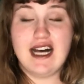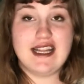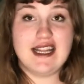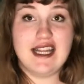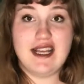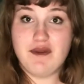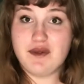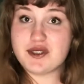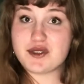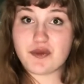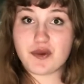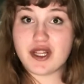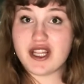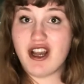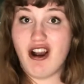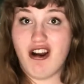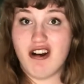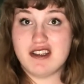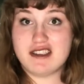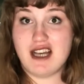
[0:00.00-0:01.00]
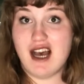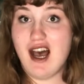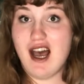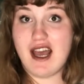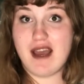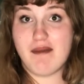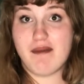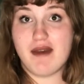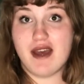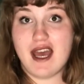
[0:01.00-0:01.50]
it was a really hard
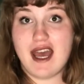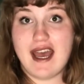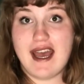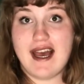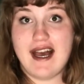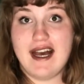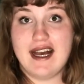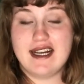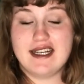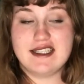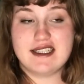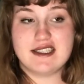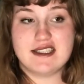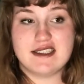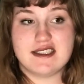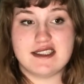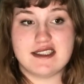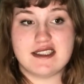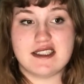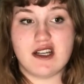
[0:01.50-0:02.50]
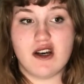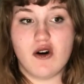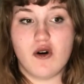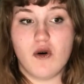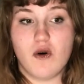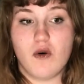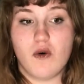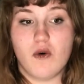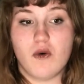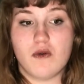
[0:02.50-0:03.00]
time. And
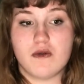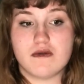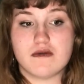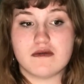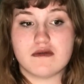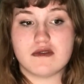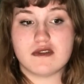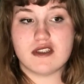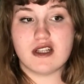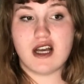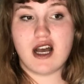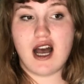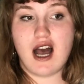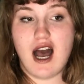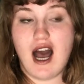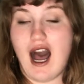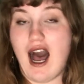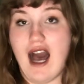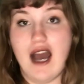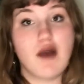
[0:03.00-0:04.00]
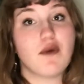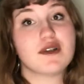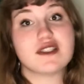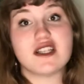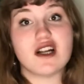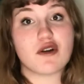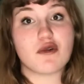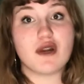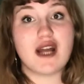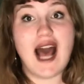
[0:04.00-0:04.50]
so I was
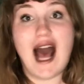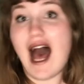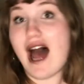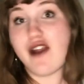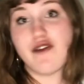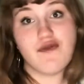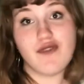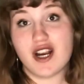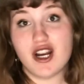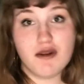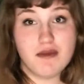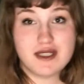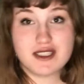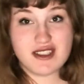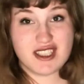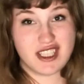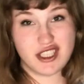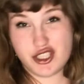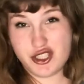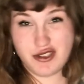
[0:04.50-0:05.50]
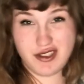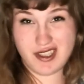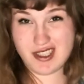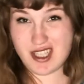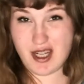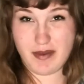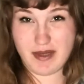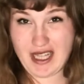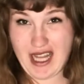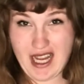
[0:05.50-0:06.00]
not going to add environmental issues on
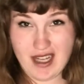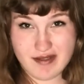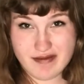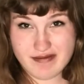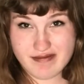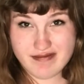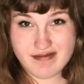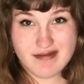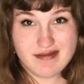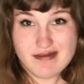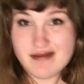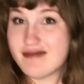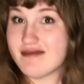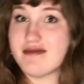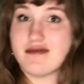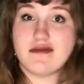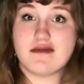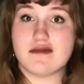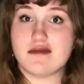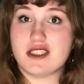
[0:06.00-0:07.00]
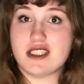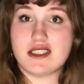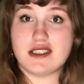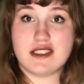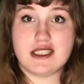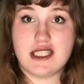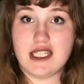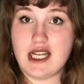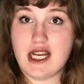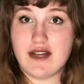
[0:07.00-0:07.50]
top of that. Just
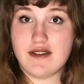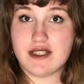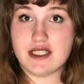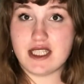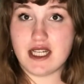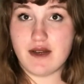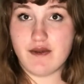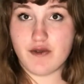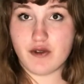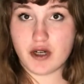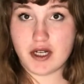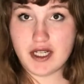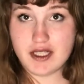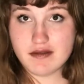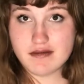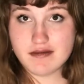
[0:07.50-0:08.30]
didn't have the time for it.